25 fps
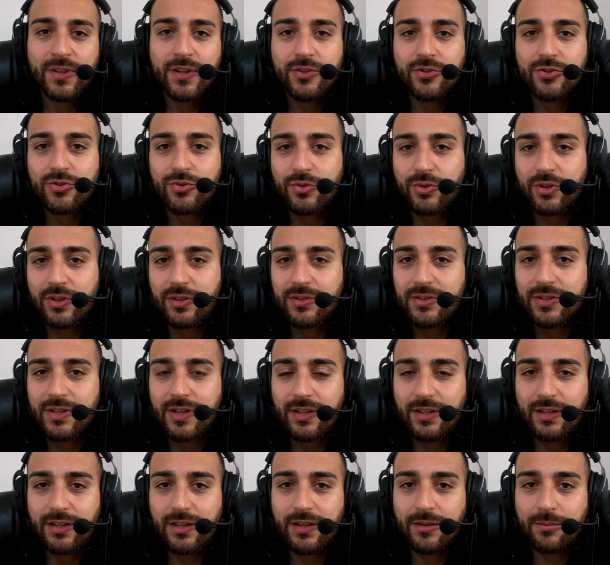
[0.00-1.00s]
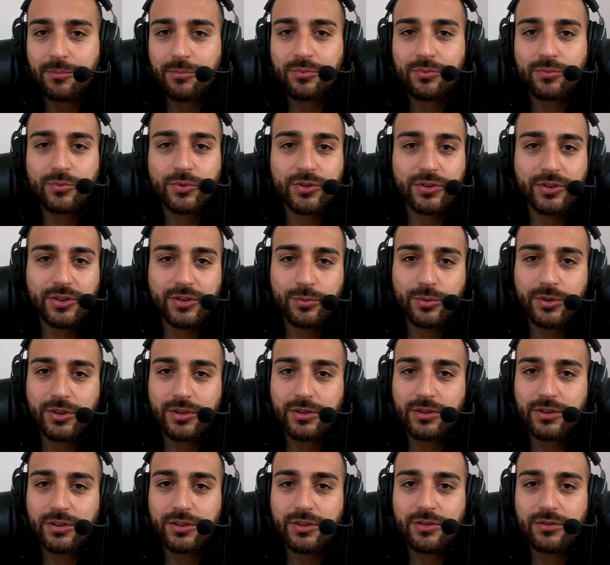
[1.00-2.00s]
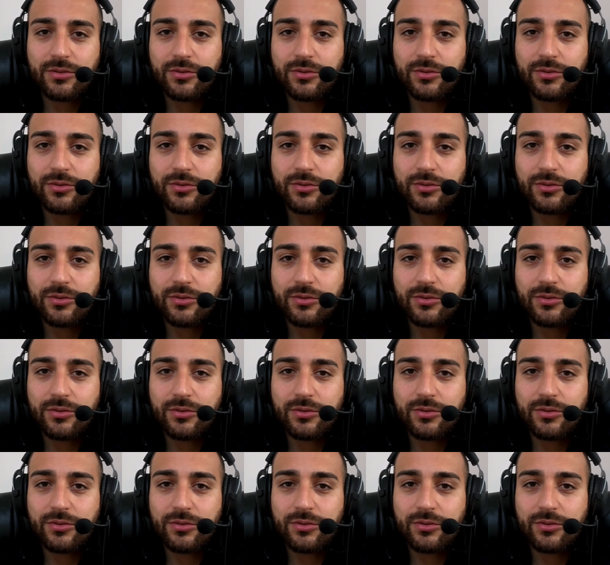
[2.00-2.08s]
so you can sign up really quickly.